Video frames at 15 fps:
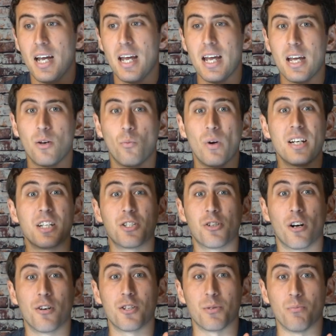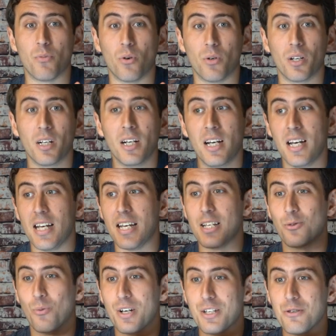And when to charge more
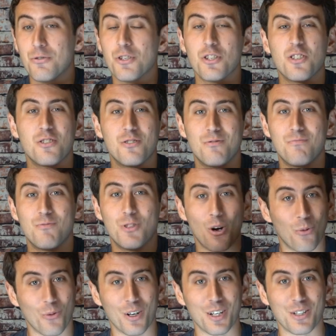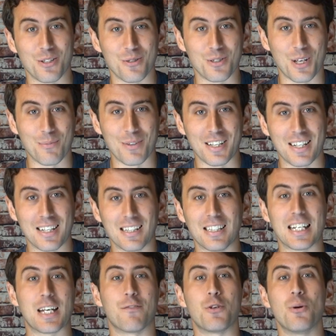is when you just don't want to do something.
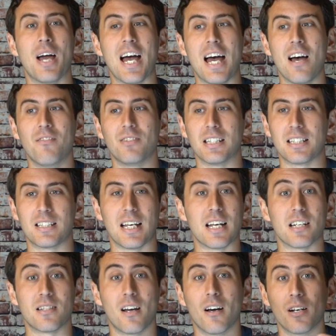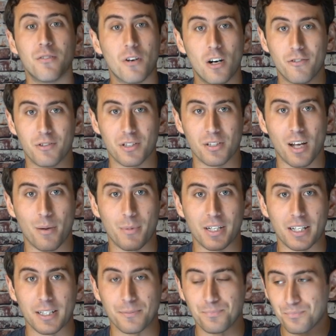Like if you have, let's say, a ton of offers
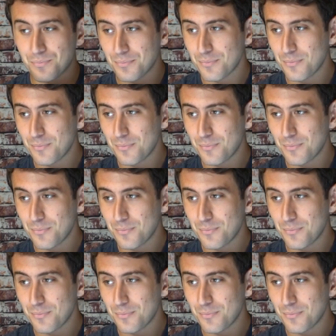coming in